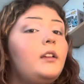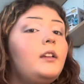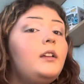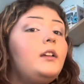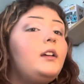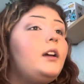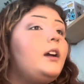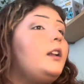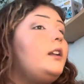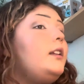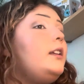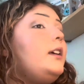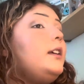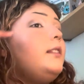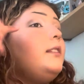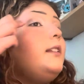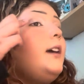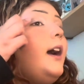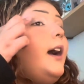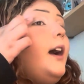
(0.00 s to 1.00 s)
kind of like
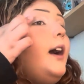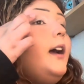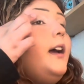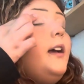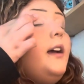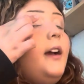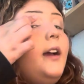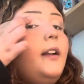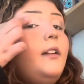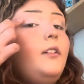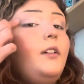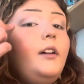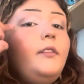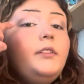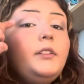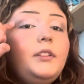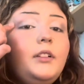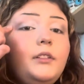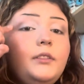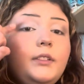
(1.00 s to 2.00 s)
that. I don't have a
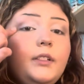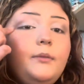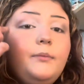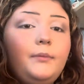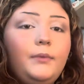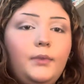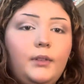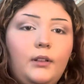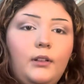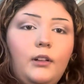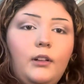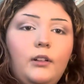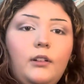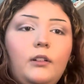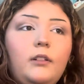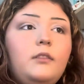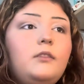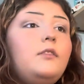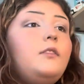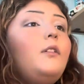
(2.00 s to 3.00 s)
close-up mirror,
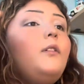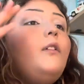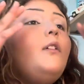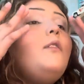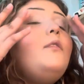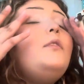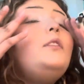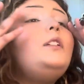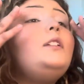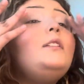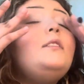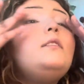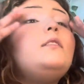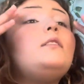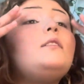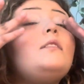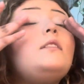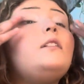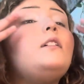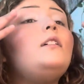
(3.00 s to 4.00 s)
so hopefully this
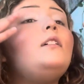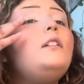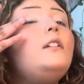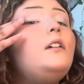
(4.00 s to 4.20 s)
looks good.